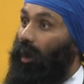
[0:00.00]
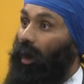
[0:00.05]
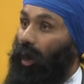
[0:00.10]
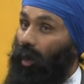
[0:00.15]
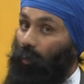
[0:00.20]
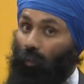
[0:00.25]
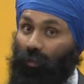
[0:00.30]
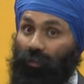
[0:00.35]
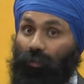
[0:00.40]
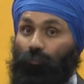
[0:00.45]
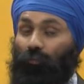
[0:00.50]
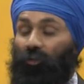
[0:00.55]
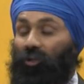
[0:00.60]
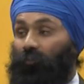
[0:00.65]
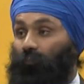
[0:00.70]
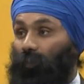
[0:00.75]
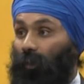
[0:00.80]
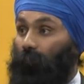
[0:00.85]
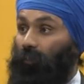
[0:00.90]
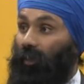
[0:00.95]
I want the
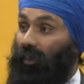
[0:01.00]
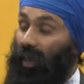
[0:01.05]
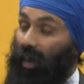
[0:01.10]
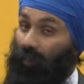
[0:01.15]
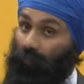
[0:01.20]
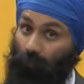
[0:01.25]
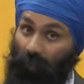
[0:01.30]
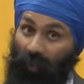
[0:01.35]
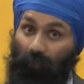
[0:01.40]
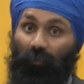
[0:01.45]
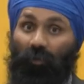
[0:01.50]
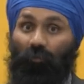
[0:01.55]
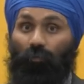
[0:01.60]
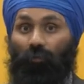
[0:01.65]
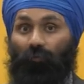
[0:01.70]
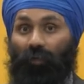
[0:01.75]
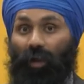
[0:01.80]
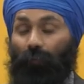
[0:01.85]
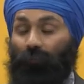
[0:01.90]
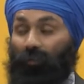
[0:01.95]
British public and the people of
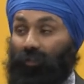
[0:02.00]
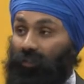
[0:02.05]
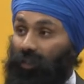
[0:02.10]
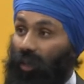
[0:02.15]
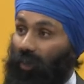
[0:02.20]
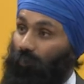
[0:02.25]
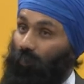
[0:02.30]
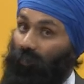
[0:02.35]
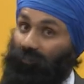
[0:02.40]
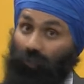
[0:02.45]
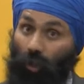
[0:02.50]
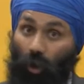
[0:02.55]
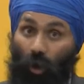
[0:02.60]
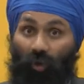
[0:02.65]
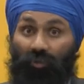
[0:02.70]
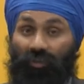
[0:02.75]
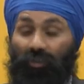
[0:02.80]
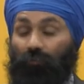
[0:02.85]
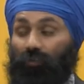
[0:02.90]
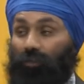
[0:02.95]
Wolverhampton Southwest to
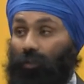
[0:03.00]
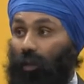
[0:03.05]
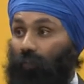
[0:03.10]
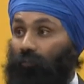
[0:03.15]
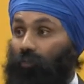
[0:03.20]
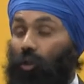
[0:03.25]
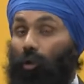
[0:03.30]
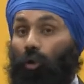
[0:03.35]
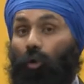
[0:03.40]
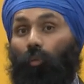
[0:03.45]
ask themselves,